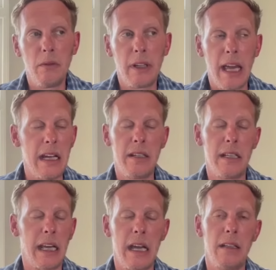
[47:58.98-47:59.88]

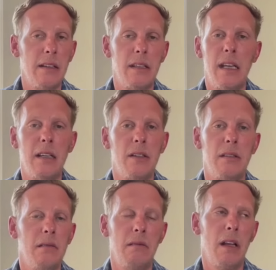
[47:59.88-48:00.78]
case against
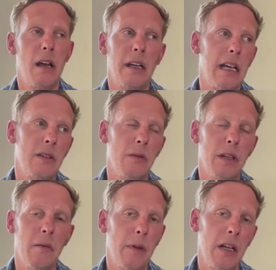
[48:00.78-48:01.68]
what
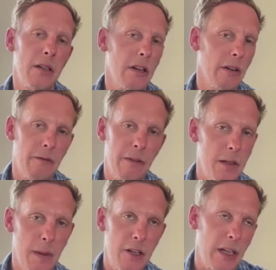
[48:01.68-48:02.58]
the government are doing on
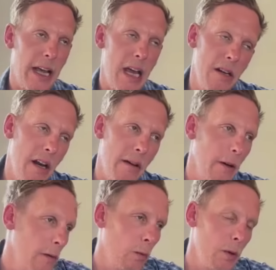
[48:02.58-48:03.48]
free speech again. You
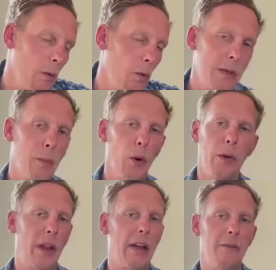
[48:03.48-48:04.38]
know, we always
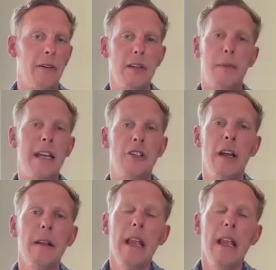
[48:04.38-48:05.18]
boiled down free speech,